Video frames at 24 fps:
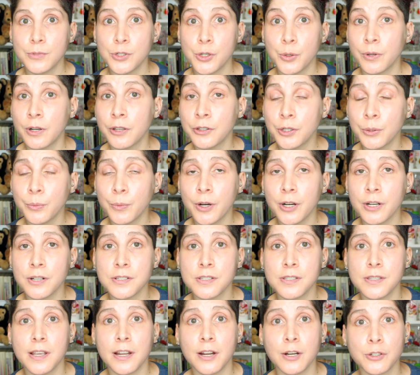So in other
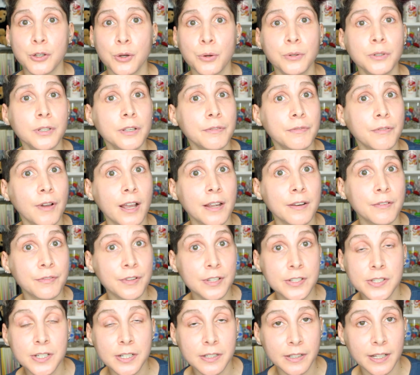words, they are totally fine
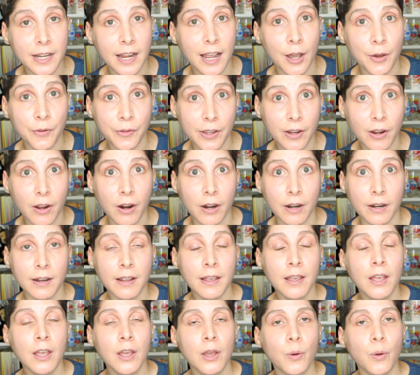physically how they are.